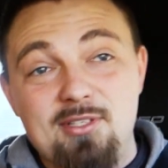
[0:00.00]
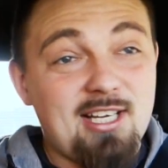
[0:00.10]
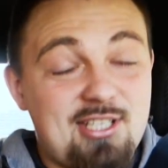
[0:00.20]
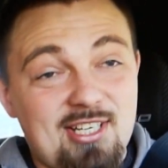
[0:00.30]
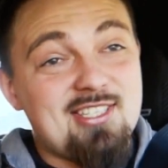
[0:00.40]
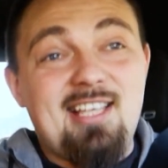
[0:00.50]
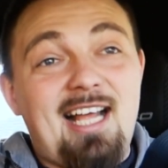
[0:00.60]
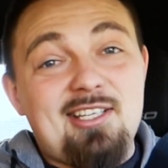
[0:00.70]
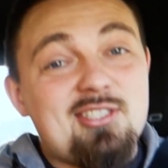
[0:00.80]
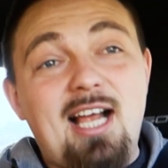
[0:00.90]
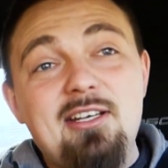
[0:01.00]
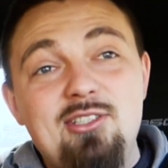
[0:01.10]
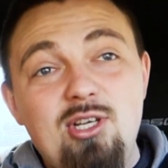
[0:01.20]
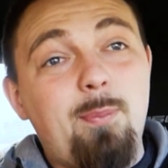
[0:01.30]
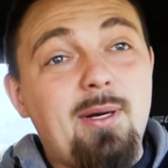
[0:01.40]
it's just not designed to
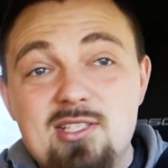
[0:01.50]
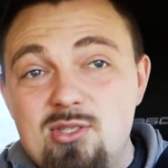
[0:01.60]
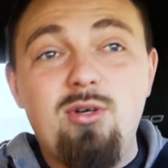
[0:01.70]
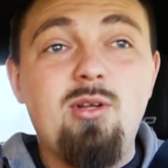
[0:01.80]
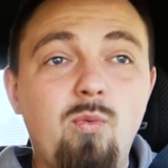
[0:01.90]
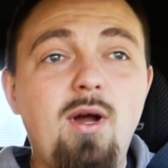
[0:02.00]
do, but it's doing them